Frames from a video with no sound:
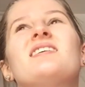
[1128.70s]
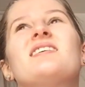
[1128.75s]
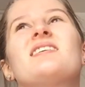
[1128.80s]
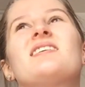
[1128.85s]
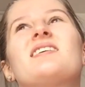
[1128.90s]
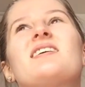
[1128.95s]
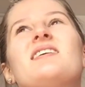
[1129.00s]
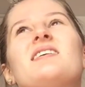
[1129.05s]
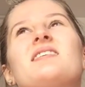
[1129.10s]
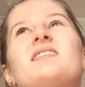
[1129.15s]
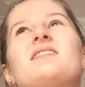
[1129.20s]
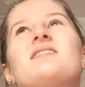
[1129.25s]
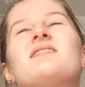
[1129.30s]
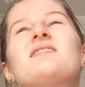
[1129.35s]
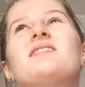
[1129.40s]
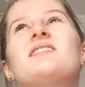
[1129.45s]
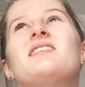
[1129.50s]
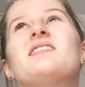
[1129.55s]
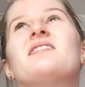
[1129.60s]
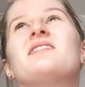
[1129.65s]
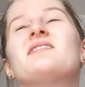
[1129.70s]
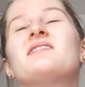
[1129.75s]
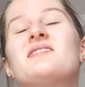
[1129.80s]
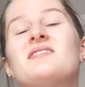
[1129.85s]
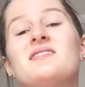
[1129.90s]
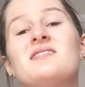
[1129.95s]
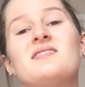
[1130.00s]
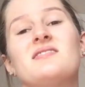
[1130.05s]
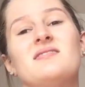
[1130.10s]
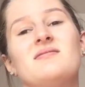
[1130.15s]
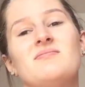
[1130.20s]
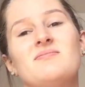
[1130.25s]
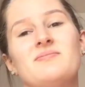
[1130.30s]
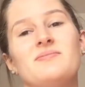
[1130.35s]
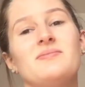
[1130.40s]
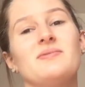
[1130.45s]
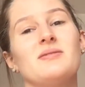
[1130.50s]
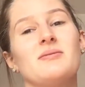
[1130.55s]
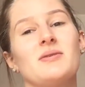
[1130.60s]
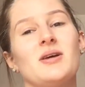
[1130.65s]
I'm
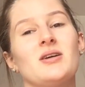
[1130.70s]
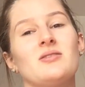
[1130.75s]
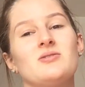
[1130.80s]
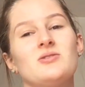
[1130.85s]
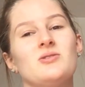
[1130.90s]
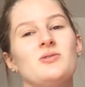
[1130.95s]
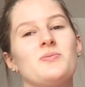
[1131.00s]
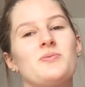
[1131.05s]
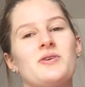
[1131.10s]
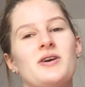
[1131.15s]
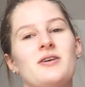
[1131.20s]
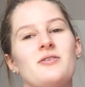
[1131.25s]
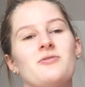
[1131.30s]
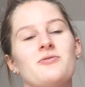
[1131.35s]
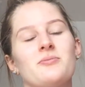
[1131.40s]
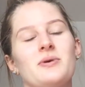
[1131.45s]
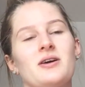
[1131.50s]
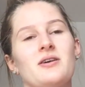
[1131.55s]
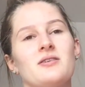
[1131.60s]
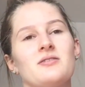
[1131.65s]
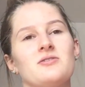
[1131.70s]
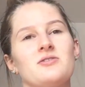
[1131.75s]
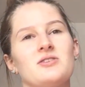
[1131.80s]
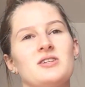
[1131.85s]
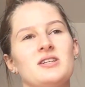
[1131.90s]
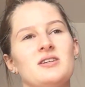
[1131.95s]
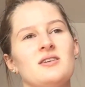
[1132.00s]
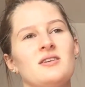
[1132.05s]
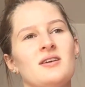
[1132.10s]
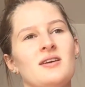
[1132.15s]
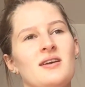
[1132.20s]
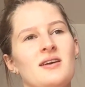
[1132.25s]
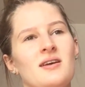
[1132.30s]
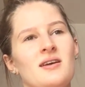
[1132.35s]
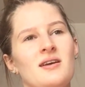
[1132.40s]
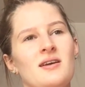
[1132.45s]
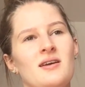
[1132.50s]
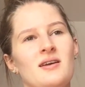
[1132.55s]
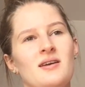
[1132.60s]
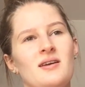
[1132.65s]
not too proud of my country.
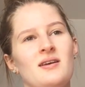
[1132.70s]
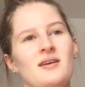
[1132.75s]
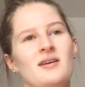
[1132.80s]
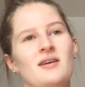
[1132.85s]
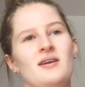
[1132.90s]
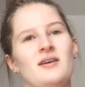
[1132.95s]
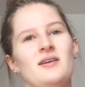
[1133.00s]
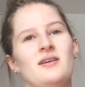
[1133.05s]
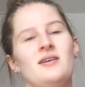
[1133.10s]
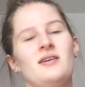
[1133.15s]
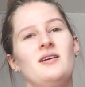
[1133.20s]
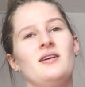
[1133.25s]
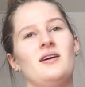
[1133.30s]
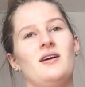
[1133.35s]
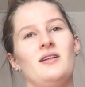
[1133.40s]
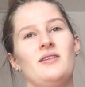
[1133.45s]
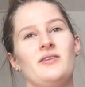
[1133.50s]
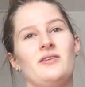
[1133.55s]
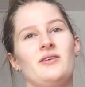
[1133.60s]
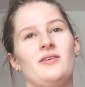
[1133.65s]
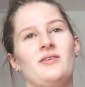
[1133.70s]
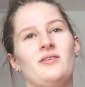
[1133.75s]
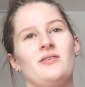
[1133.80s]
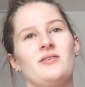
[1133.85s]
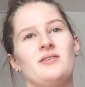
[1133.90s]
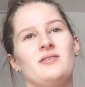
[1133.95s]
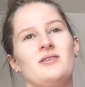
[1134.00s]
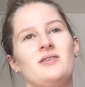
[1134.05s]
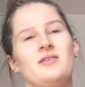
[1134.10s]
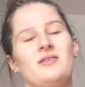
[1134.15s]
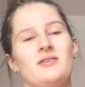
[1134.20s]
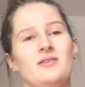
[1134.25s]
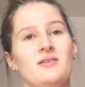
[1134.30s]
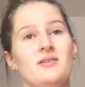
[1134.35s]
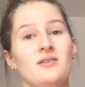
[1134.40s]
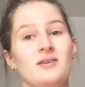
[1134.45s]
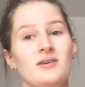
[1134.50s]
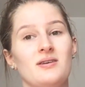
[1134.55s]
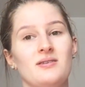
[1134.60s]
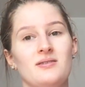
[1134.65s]
Although,
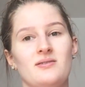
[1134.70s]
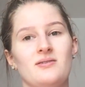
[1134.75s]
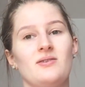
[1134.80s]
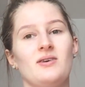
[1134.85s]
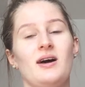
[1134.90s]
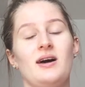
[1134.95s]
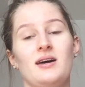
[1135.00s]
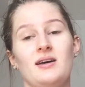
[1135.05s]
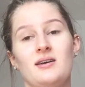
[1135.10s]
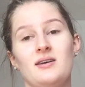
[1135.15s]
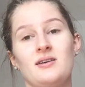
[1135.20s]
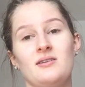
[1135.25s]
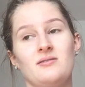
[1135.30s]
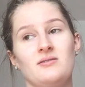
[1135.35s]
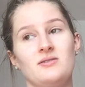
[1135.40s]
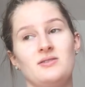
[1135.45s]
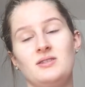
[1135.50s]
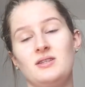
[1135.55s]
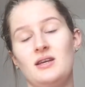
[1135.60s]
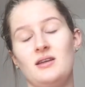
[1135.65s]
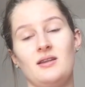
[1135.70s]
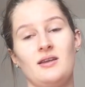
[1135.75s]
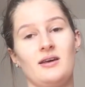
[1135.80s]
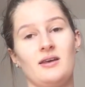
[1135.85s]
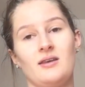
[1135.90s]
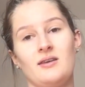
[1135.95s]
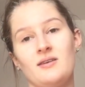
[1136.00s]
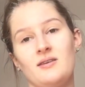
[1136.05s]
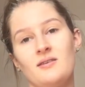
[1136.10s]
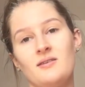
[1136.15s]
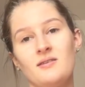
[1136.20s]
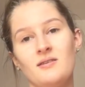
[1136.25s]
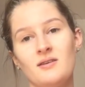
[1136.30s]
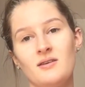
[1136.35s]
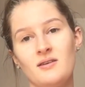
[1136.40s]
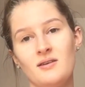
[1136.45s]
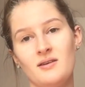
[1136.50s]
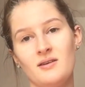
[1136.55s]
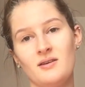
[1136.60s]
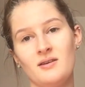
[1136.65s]
I can see, like,
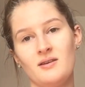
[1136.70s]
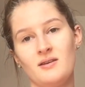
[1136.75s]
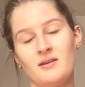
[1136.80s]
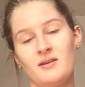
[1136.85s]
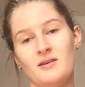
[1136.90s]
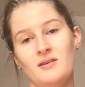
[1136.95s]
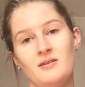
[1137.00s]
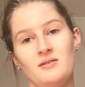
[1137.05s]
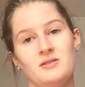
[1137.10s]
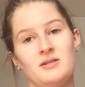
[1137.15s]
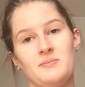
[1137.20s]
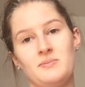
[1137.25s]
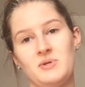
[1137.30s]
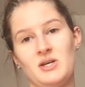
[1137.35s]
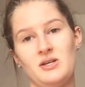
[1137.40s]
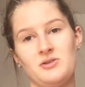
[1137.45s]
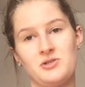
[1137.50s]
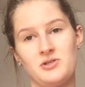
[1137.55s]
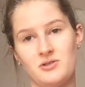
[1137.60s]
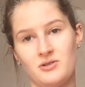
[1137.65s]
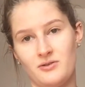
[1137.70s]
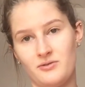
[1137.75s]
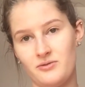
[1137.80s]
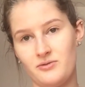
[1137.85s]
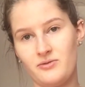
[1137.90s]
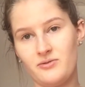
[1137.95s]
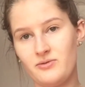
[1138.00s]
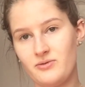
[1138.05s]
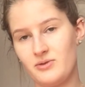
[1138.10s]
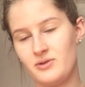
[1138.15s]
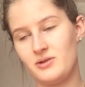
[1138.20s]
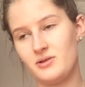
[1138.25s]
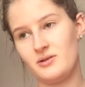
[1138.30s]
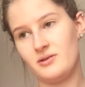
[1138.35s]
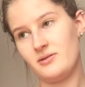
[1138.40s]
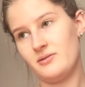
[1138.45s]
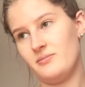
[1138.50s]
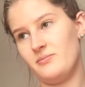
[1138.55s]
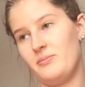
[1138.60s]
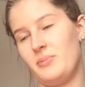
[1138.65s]
the temptation of
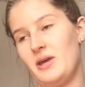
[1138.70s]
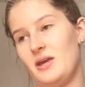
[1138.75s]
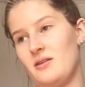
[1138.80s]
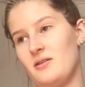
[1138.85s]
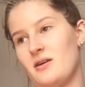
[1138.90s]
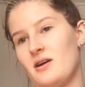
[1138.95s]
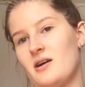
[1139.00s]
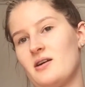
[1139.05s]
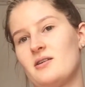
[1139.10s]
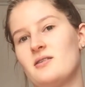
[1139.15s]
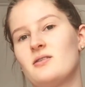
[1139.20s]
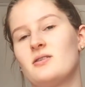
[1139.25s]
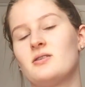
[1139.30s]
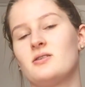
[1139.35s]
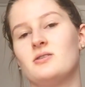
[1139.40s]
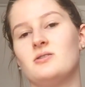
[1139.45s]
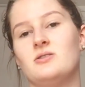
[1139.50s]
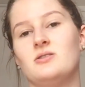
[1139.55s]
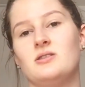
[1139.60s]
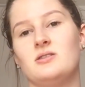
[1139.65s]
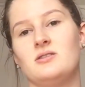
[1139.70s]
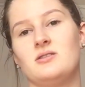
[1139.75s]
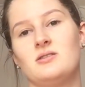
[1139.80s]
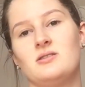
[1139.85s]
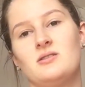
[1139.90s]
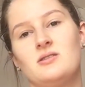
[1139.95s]
being there, because it's